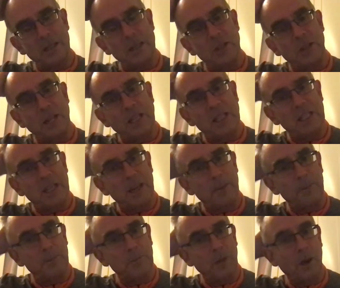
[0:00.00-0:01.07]
that's
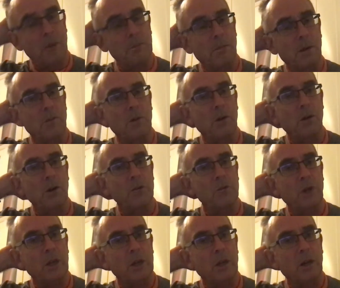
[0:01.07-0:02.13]
I'm going off
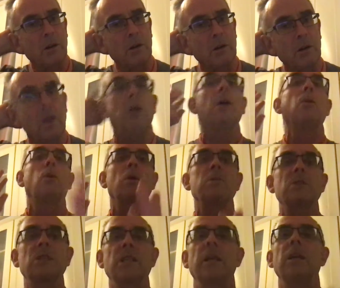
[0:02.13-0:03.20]
track here. What
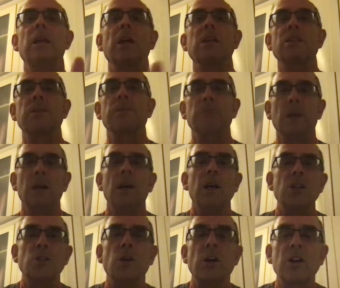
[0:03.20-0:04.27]
was I saying? Yes.
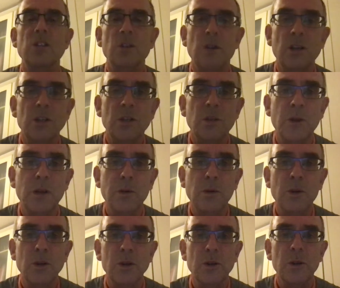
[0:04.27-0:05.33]
So here's the way we're
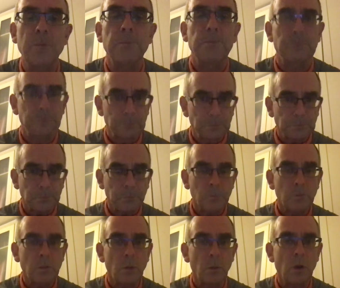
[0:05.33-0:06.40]
going to do it.
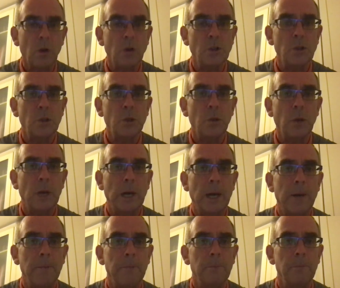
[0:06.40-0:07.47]
We're going to
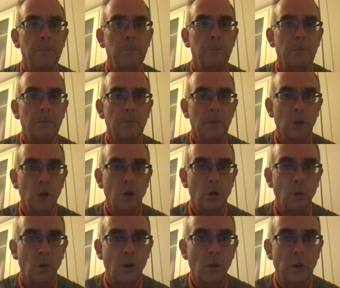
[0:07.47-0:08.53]
you're going to
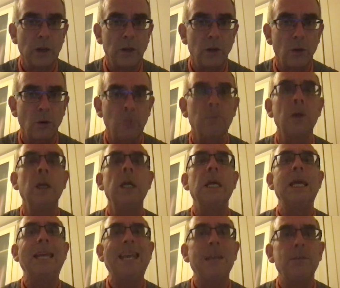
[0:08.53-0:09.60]
work away on your own.
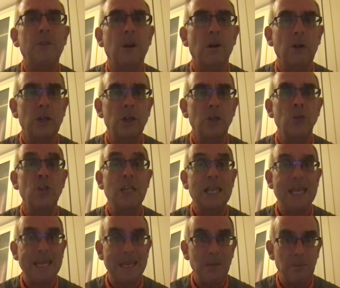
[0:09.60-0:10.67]
If there are issues,
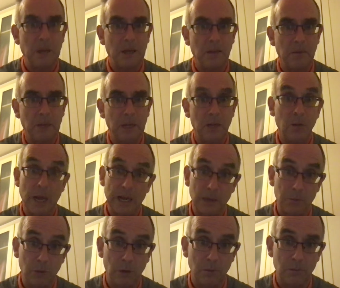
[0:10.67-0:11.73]
email me any
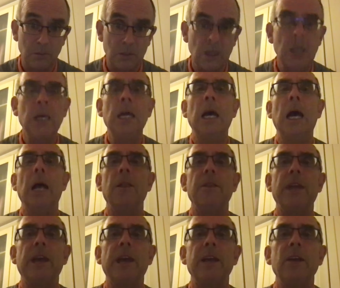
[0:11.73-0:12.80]
problems, and
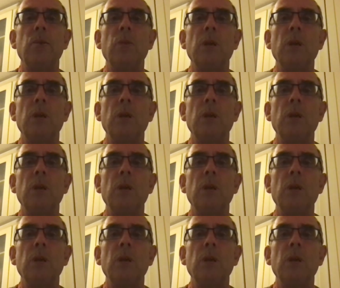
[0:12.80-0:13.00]
then